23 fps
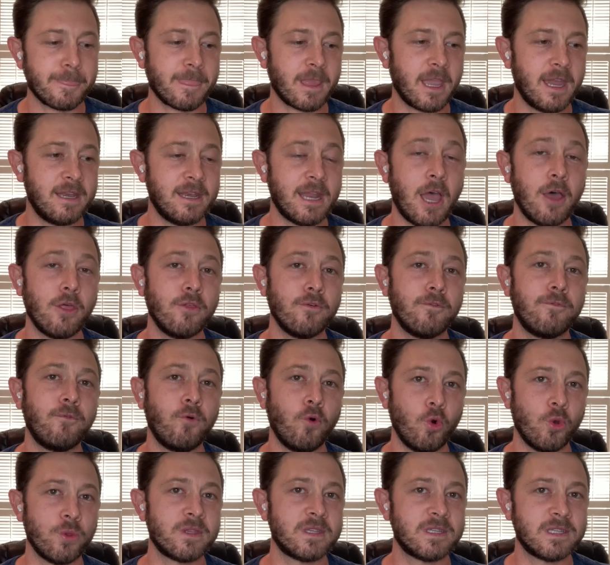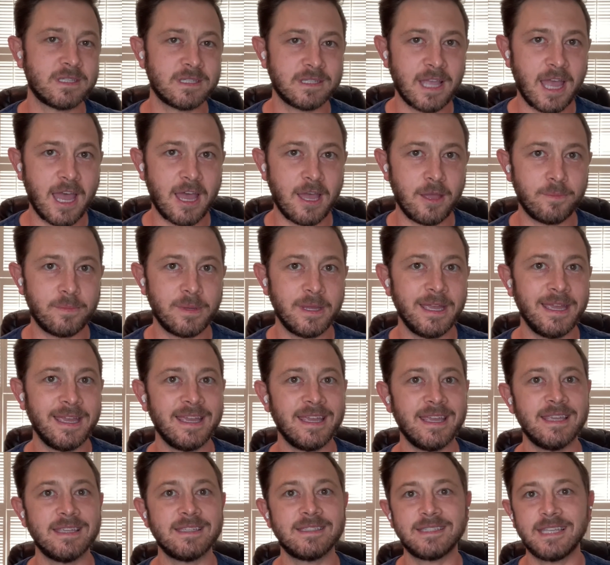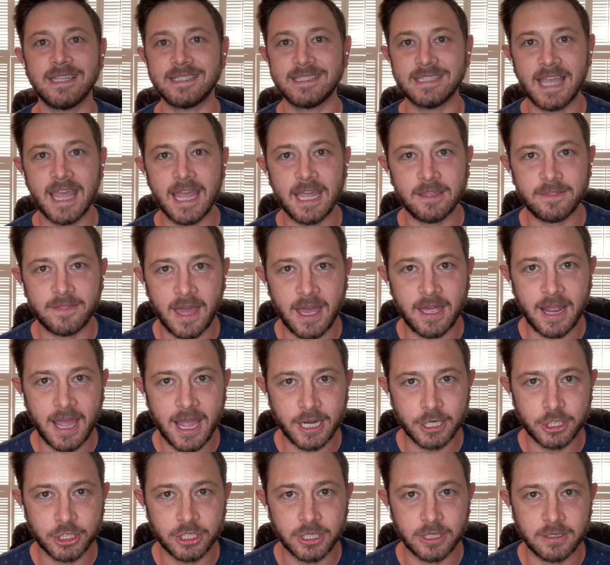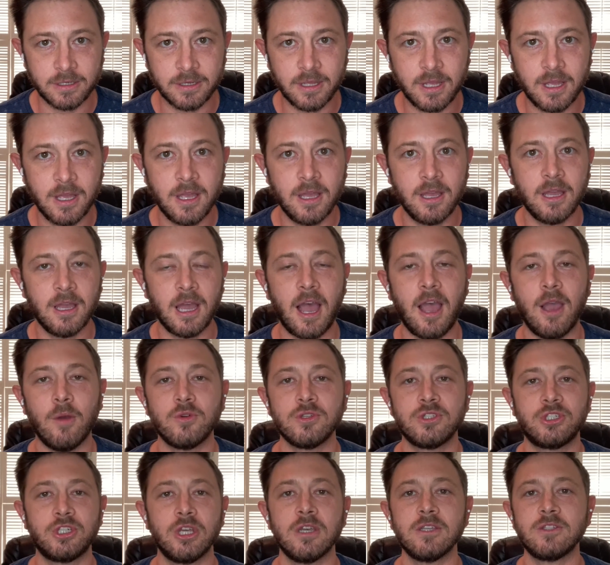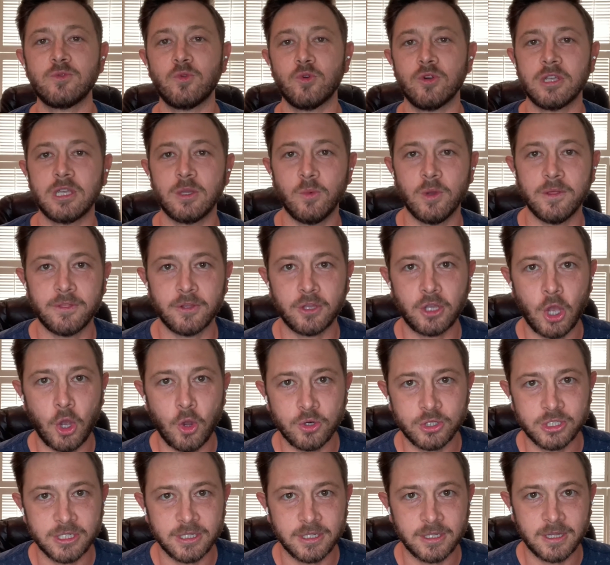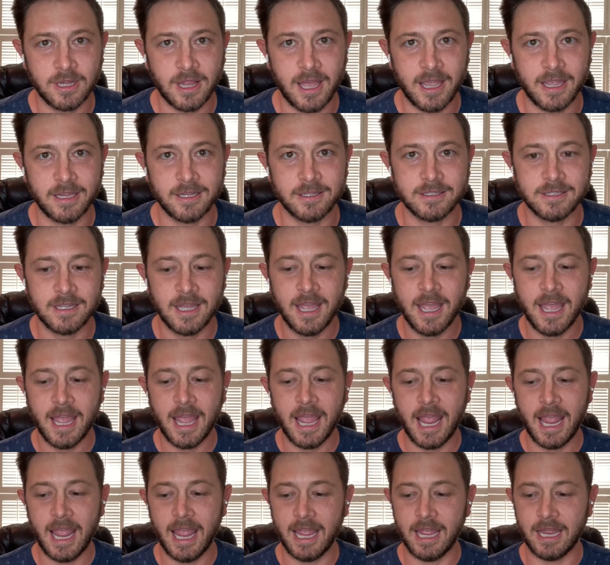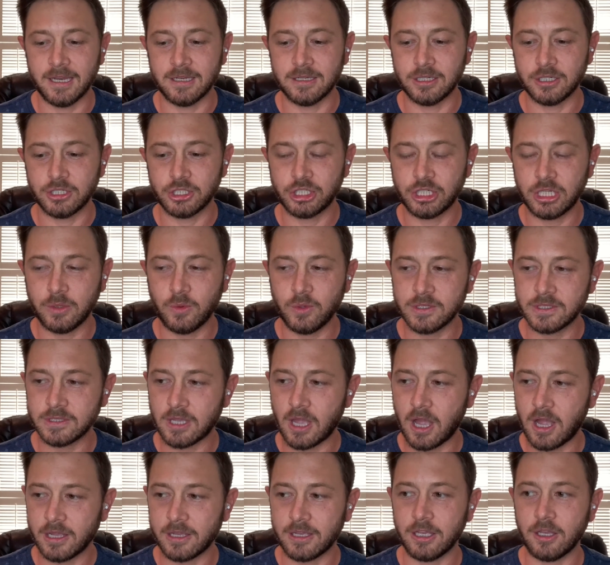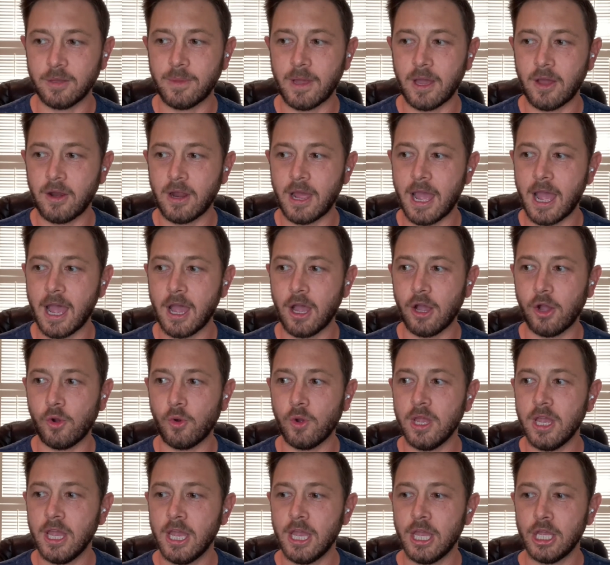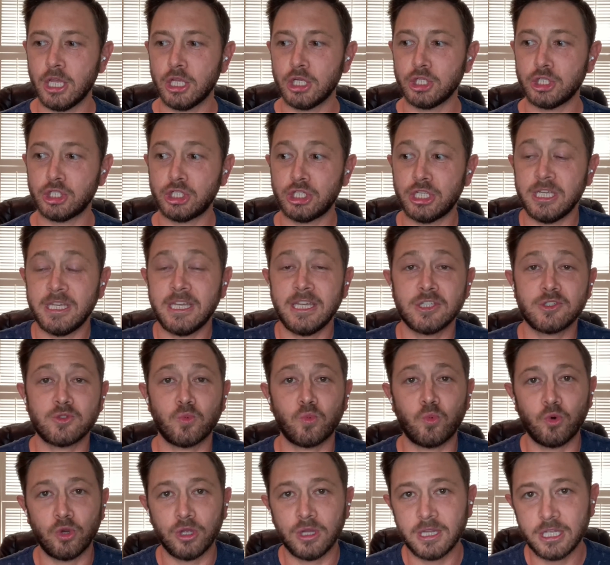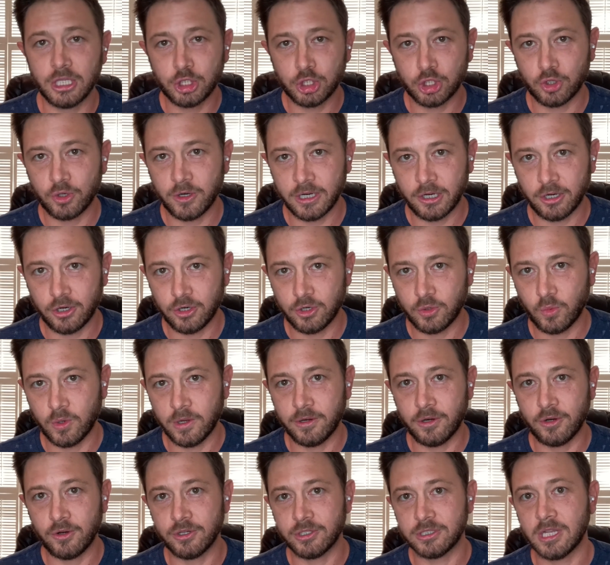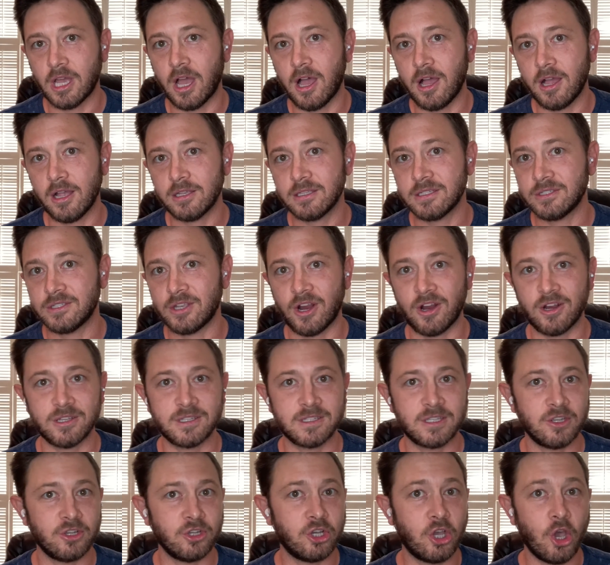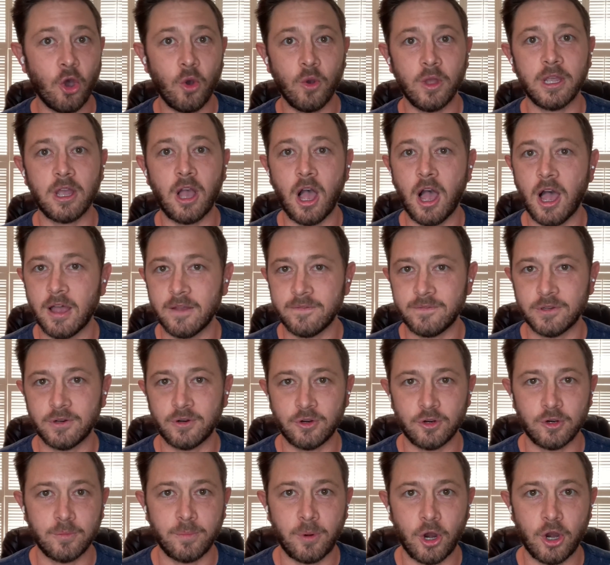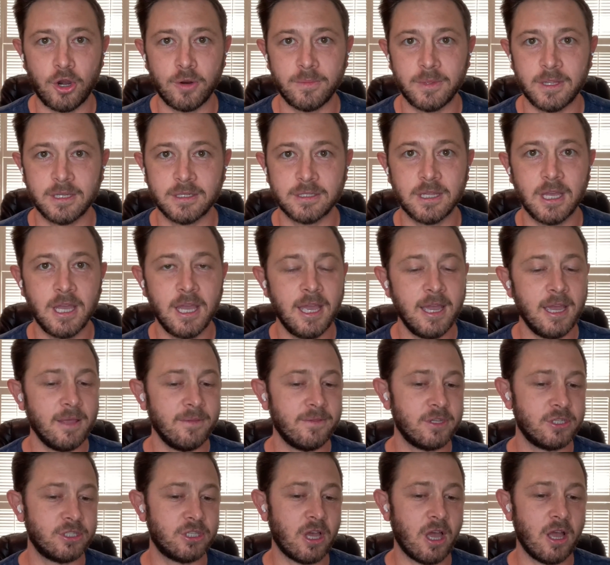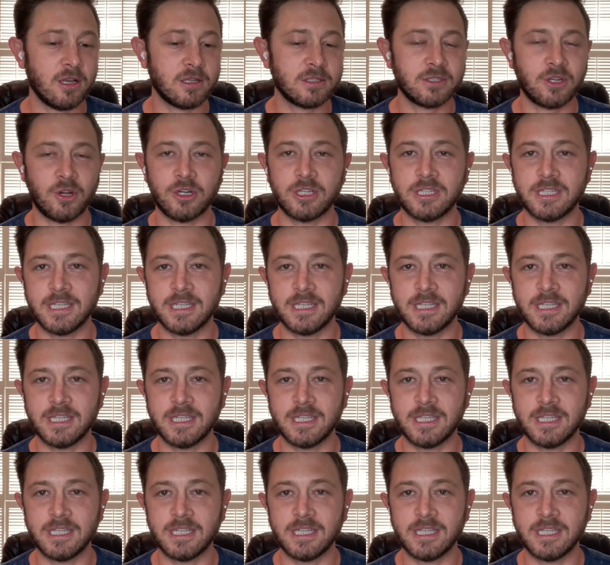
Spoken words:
And now the fourth step is to take that action. I was just working with a coaching client and she was talking about how she gets really triggered when her dog starts going off in her apartment. The dog starts